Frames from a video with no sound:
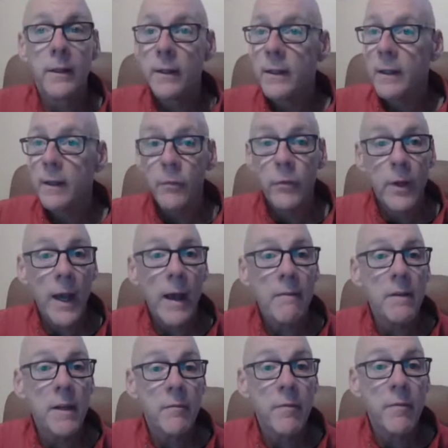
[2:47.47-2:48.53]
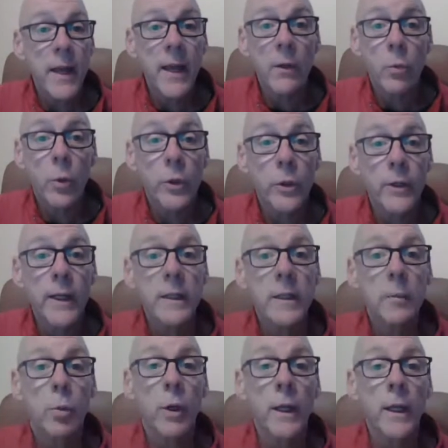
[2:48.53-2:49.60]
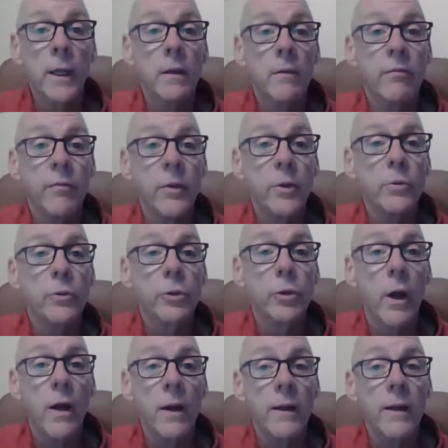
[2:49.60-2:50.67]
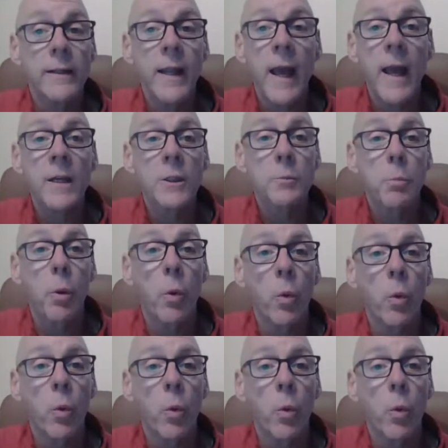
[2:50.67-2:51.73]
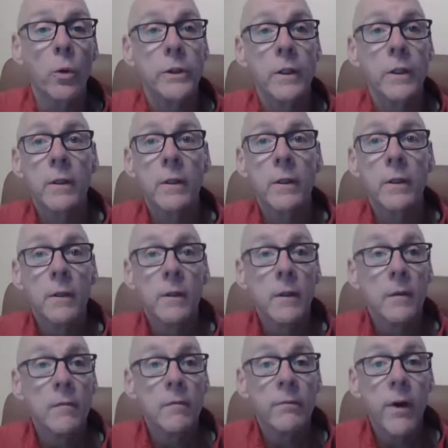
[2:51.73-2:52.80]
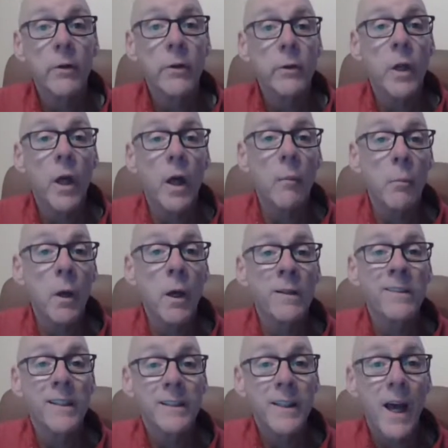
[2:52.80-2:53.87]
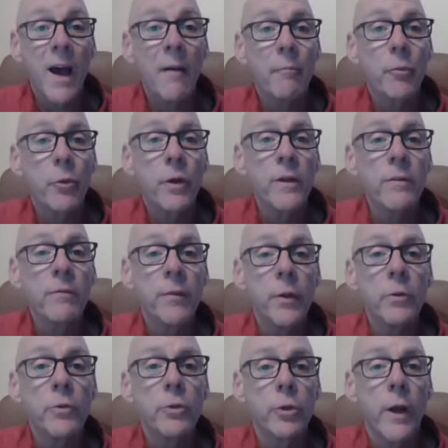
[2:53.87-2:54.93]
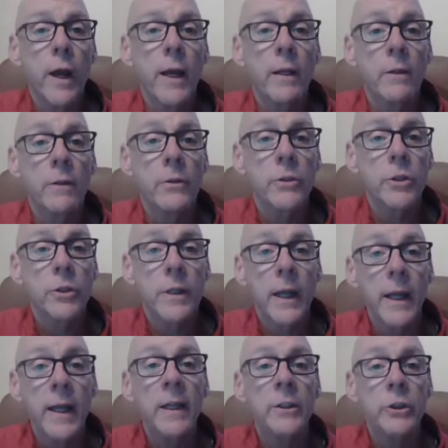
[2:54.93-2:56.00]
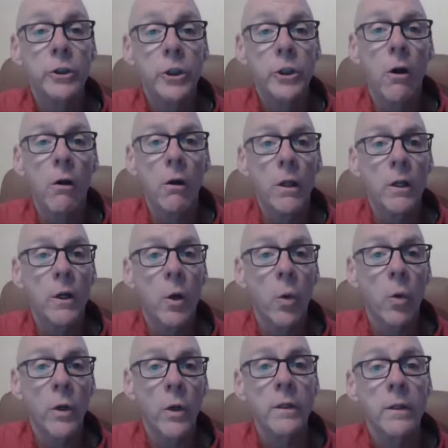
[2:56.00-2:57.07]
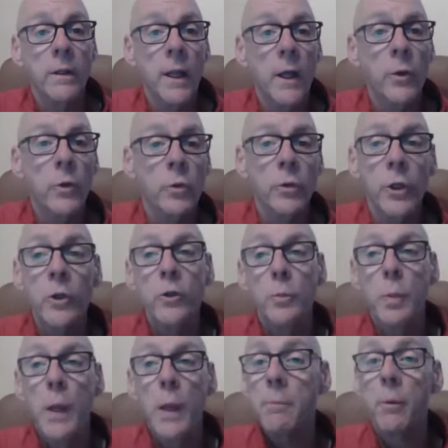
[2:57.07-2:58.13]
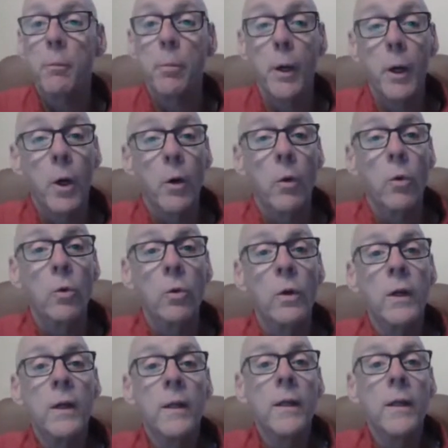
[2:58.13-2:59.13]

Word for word: If you have an event where you need to bring in a food truck, Nana's Porch voted among the top three food trailers in Charlotte, according to the local newspaper poll.